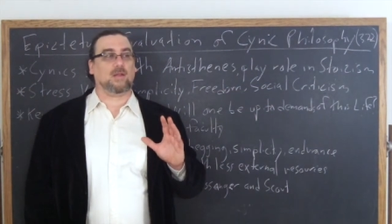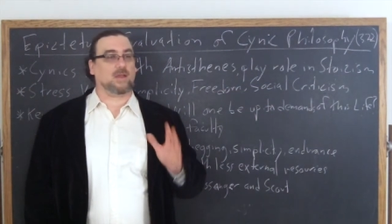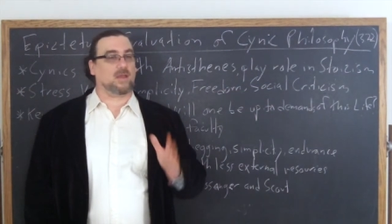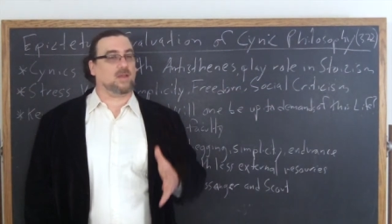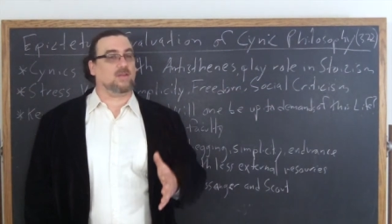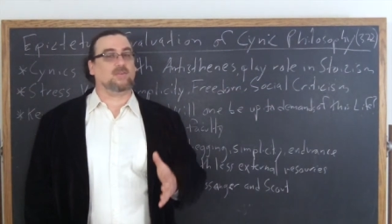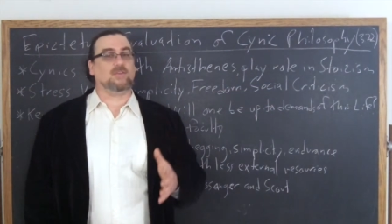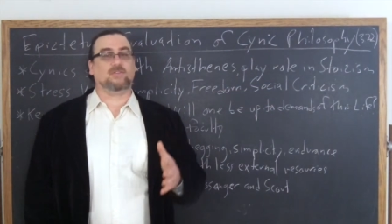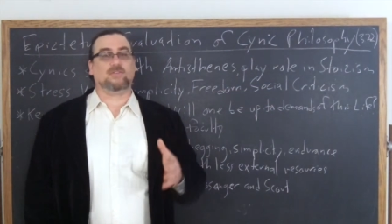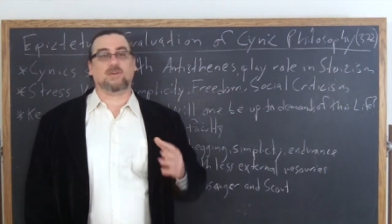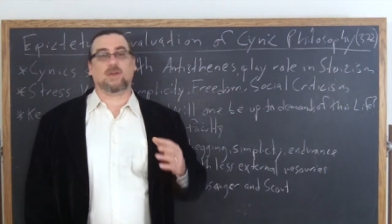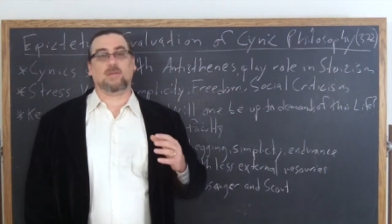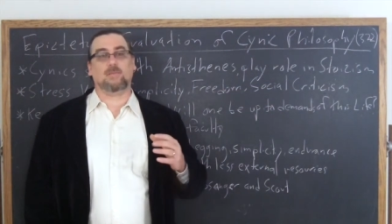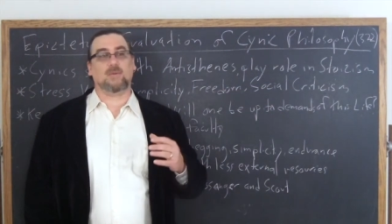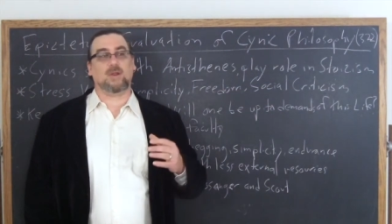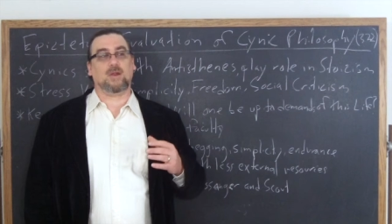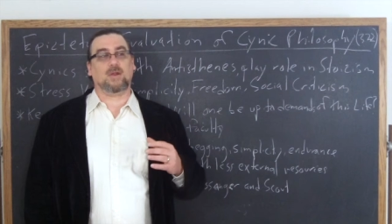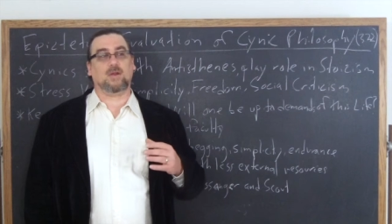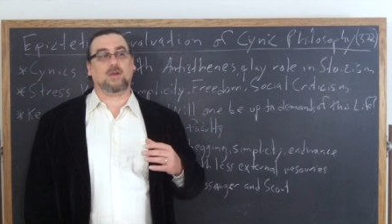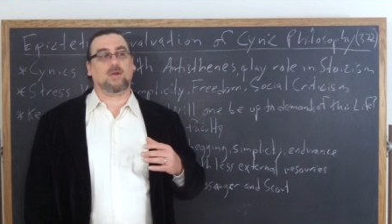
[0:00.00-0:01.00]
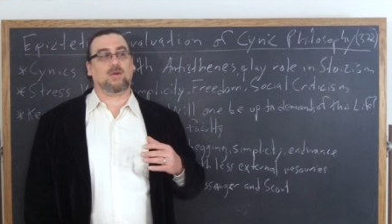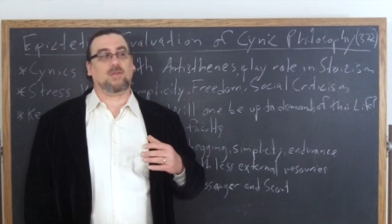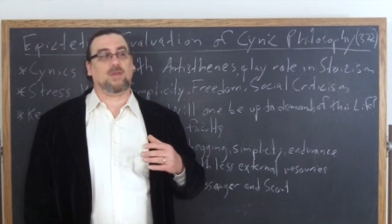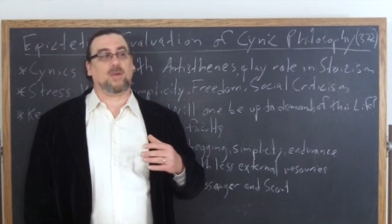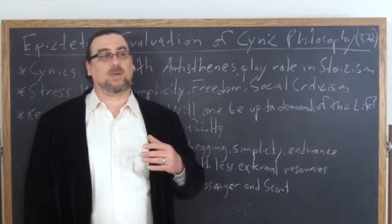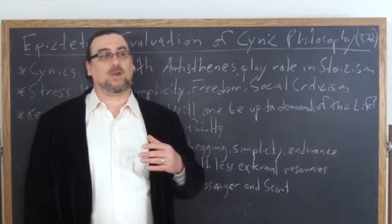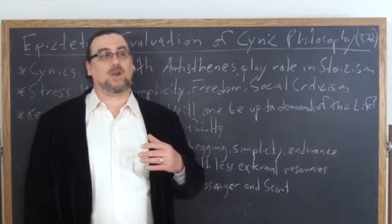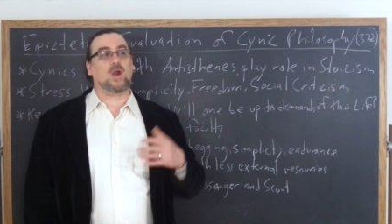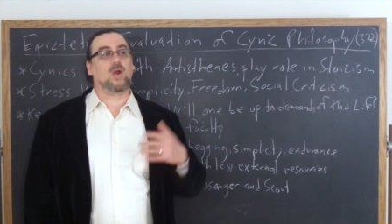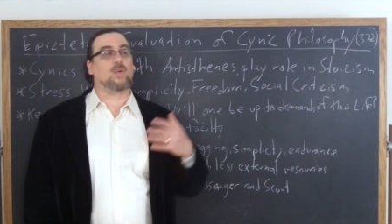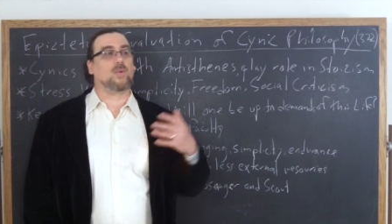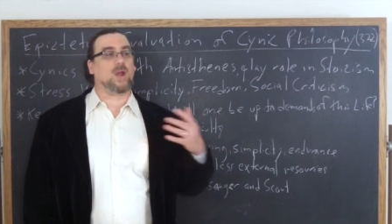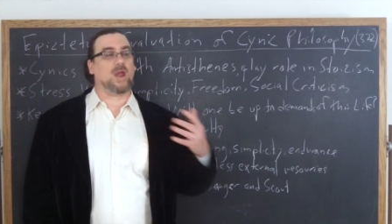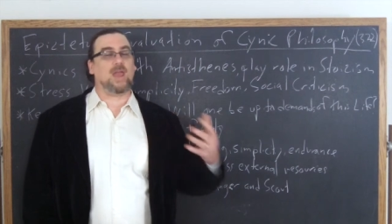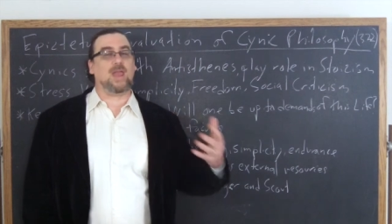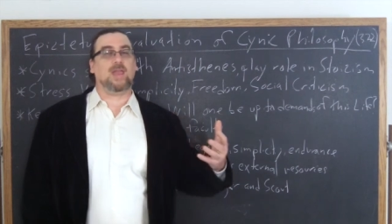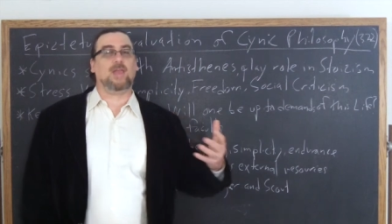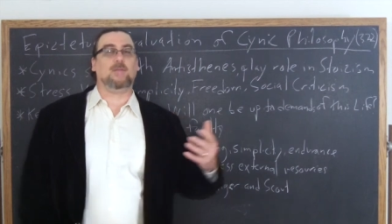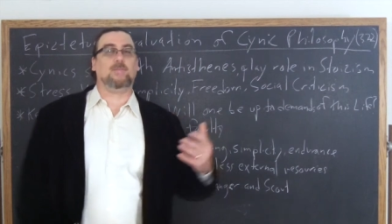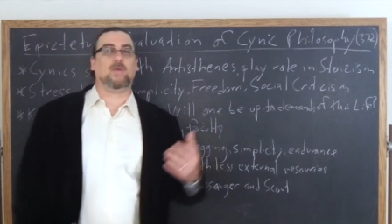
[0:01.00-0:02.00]
like I just said a minute ago, they would
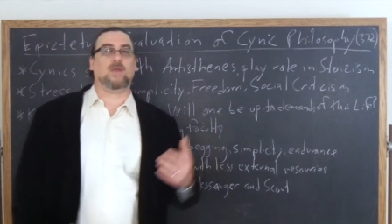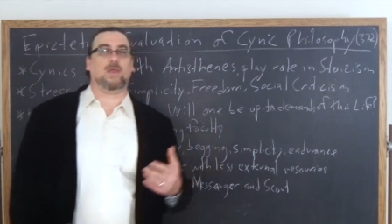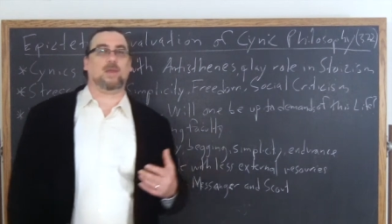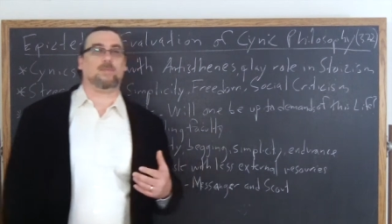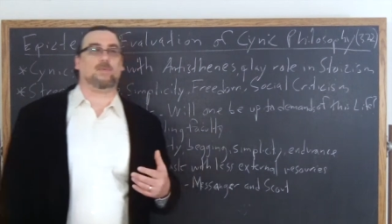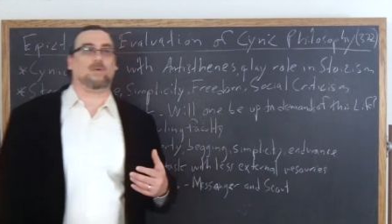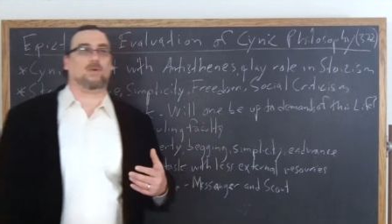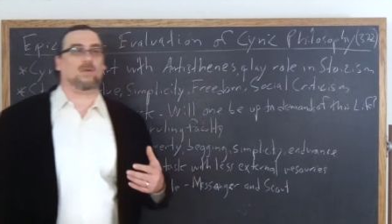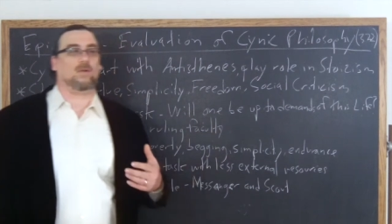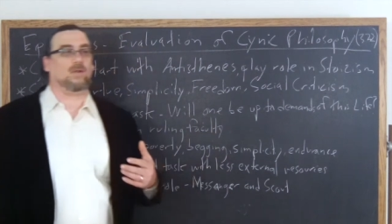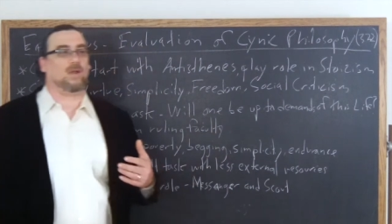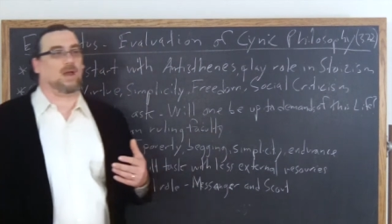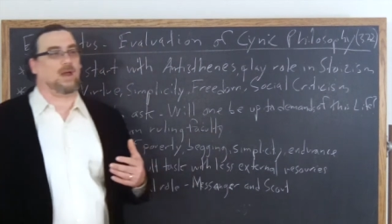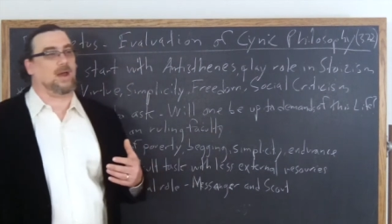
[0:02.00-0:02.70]
harangue people.